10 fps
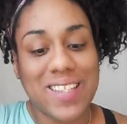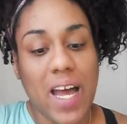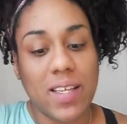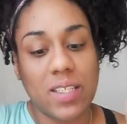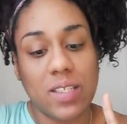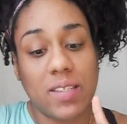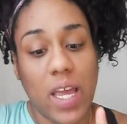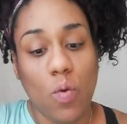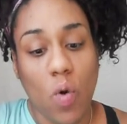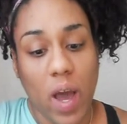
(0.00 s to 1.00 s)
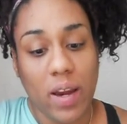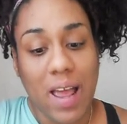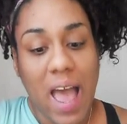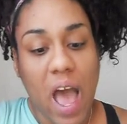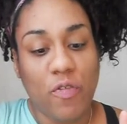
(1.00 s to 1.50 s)
side since day
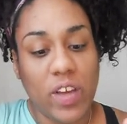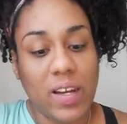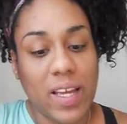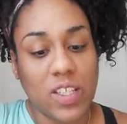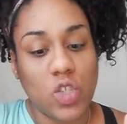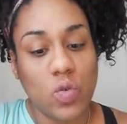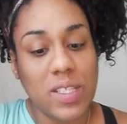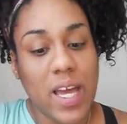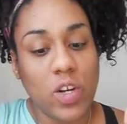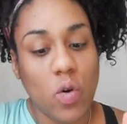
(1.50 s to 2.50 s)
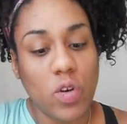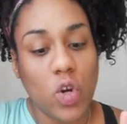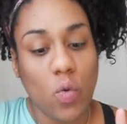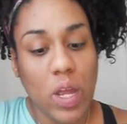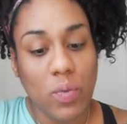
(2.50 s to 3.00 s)
one. I feel like as soon as I don't
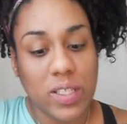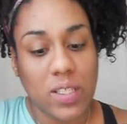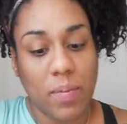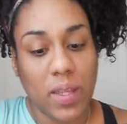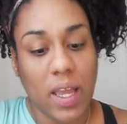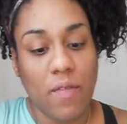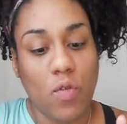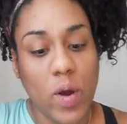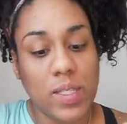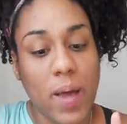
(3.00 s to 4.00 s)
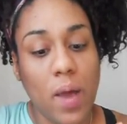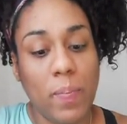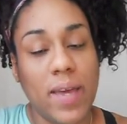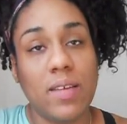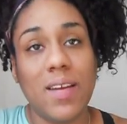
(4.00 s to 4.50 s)
agree with something and voice my
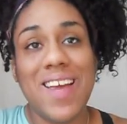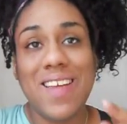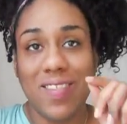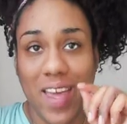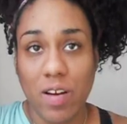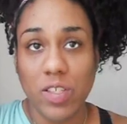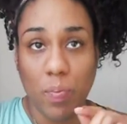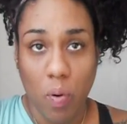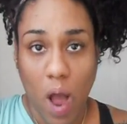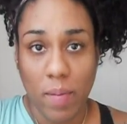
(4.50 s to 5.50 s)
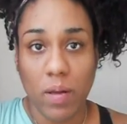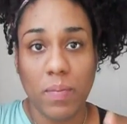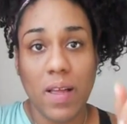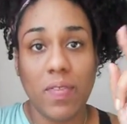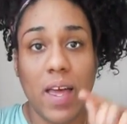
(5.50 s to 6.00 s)
opinion, there's a
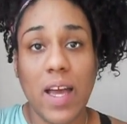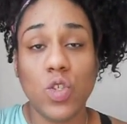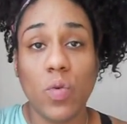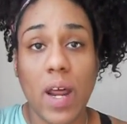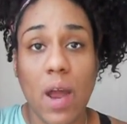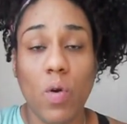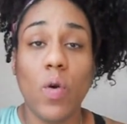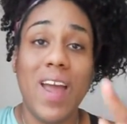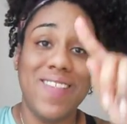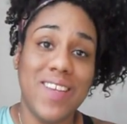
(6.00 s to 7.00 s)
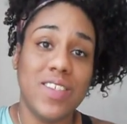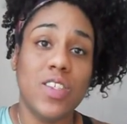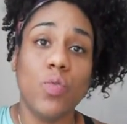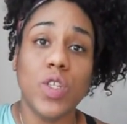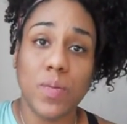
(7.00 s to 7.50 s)
problem. Now that's what I wrote, and this
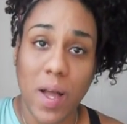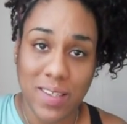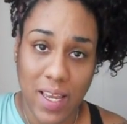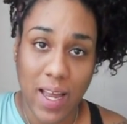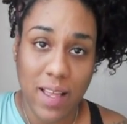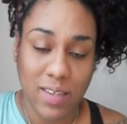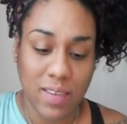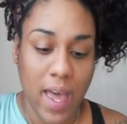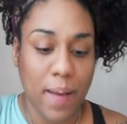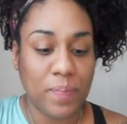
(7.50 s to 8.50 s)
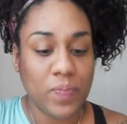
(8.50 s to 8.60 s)
is the response I got to that.